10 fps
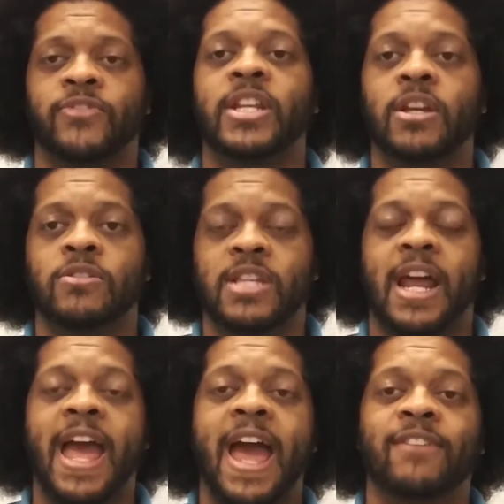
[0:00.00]

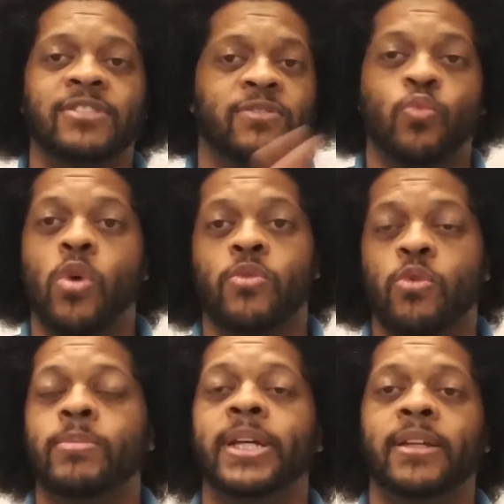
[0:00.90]
videos that I have is
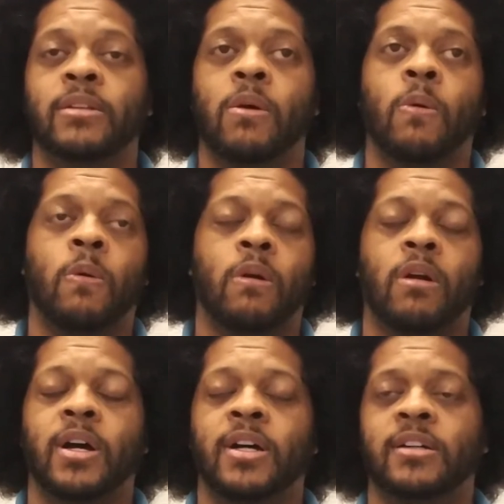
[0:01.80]
Wonder Woman
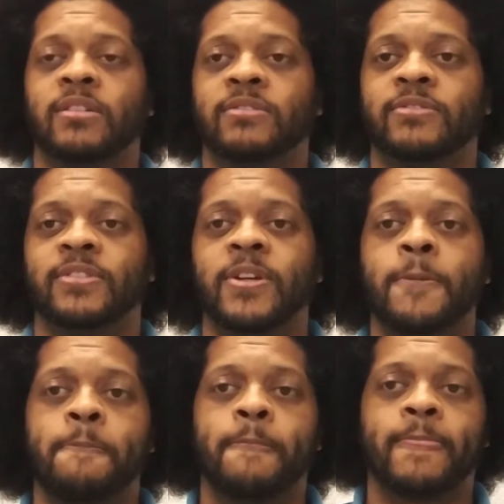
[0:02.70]
or of
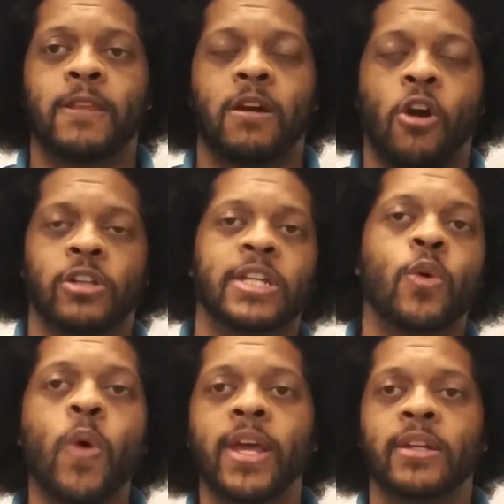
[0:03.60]

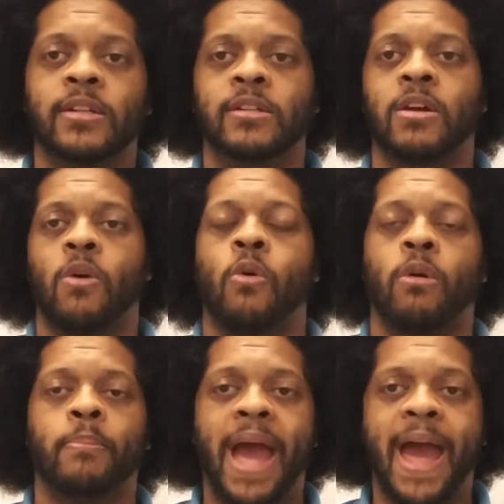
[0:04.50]
Harley Quinn
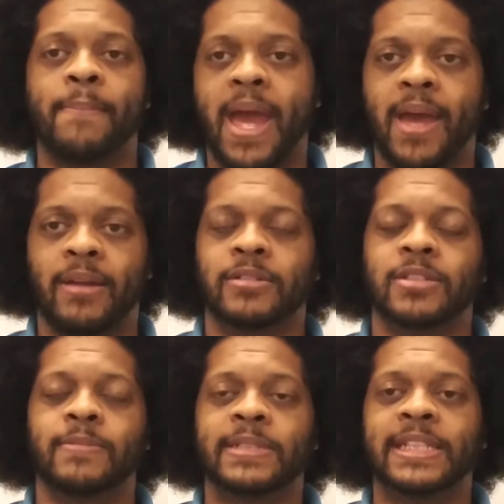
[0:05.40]
or
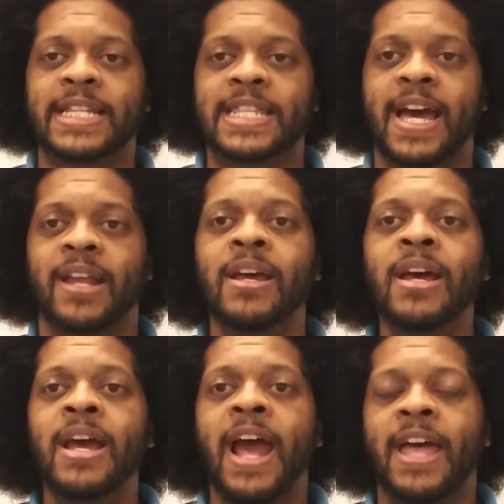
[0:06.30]
Batman or something like
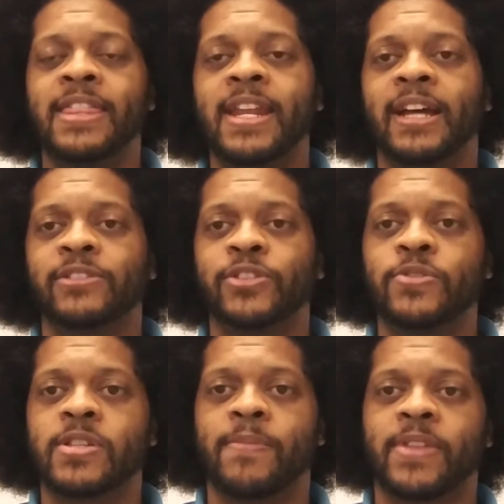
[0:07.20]
that. And then I'll
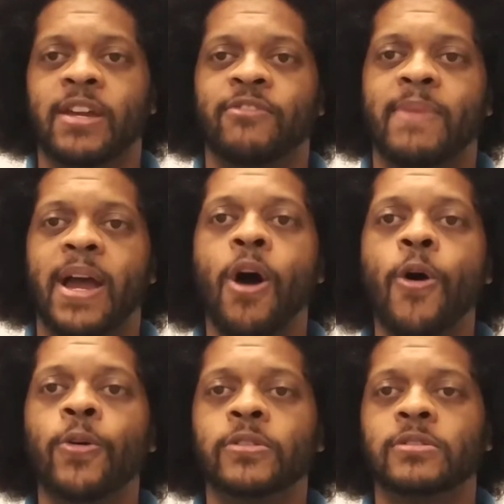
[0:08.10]
do something of my
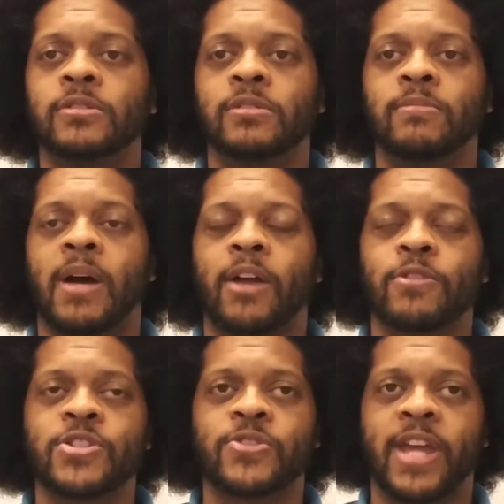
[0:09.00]
own,
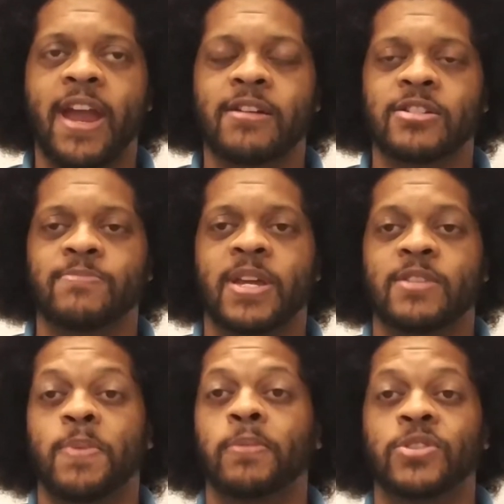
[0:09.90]
my original character, and
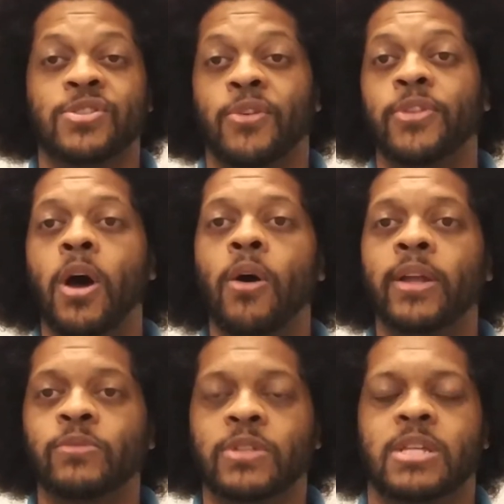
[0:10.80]
because people just don't
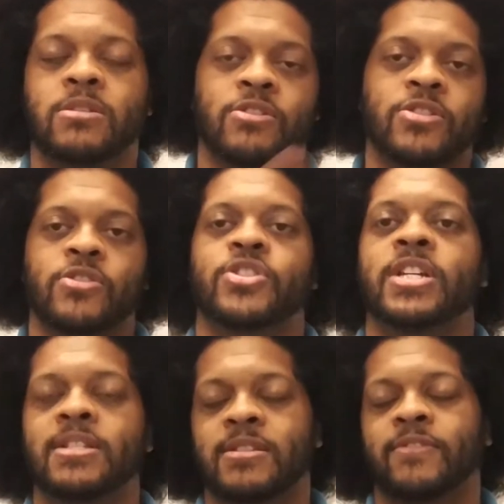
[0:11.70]
know it, and when they start
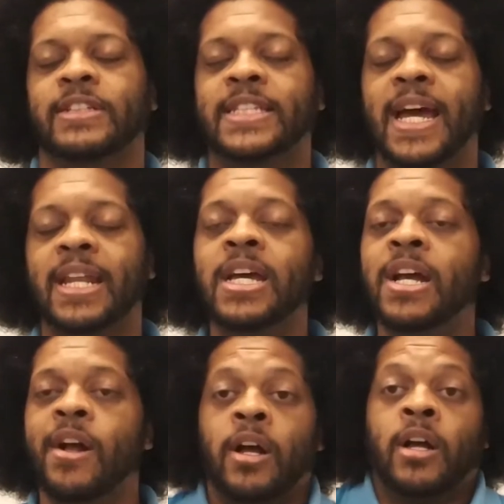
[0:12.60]
searching and stuff like that,